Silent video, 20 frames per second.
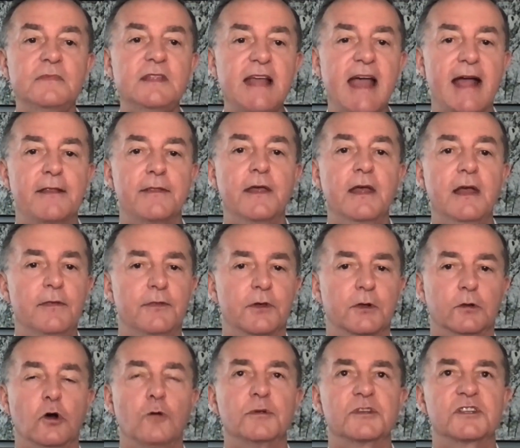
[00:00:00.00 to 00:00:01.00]
And the
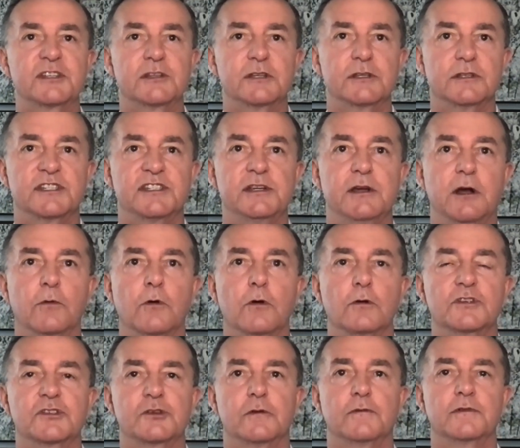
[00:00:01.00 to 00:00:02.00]
global CRO
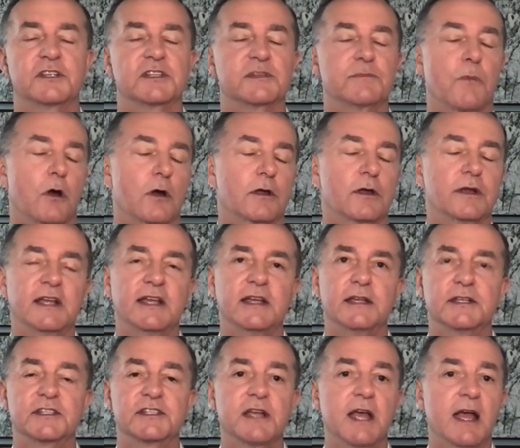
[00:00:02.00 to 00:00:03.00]
services market
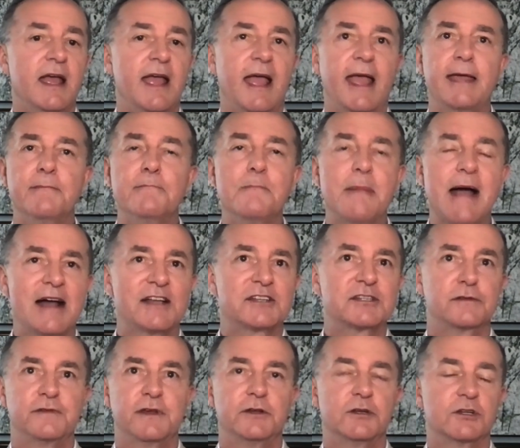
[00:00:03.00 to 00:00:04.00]
is a
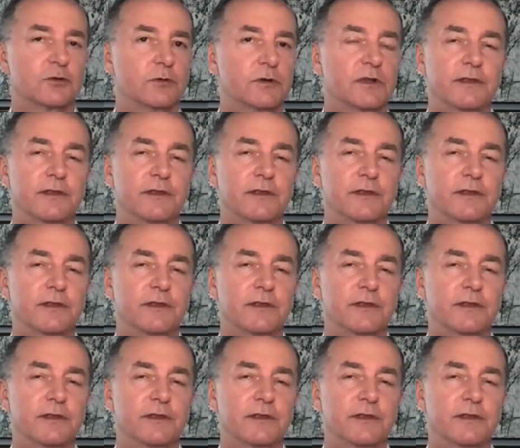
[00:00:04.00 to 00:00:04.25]
massive industry.